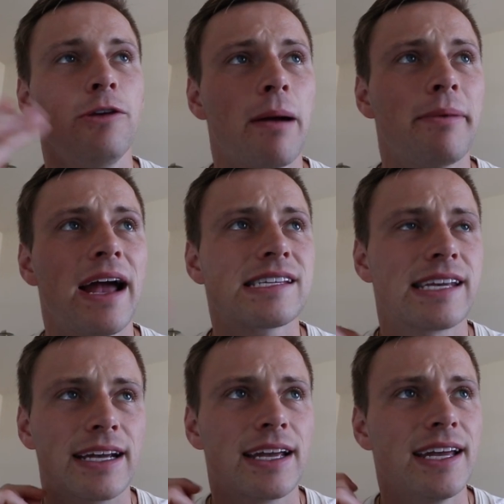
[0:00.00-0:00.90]
You might be
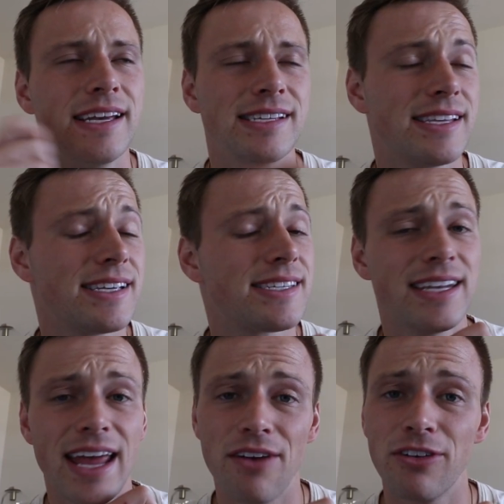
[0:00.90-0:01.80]
asking, is this
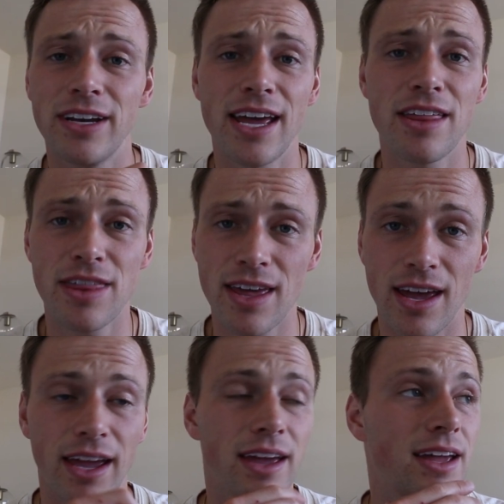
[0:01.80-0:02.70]
an everyday
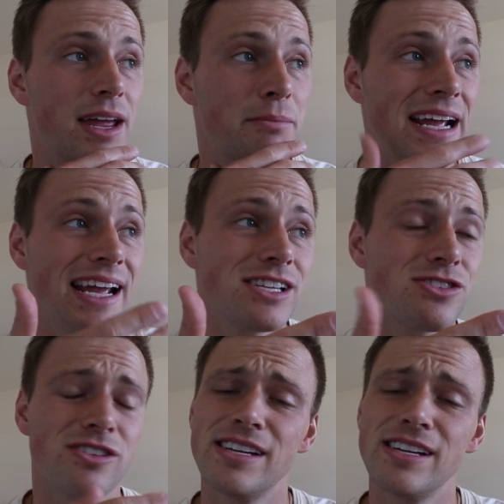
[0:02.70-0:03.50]
thing? And my answer